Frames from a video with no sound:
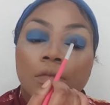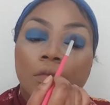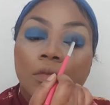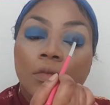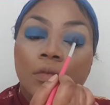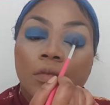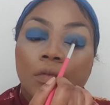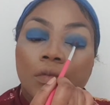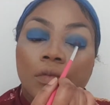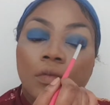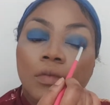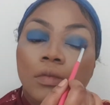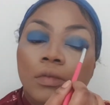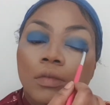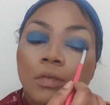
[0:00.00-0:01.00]
I
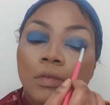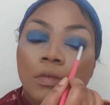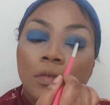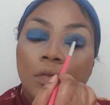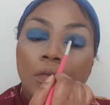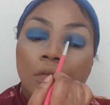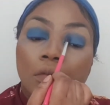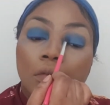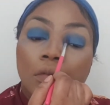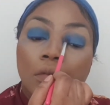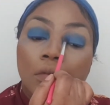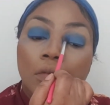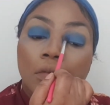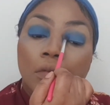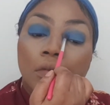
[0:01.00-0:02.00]
think we're
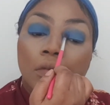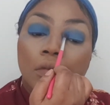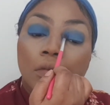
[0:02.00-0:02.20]
almost through with the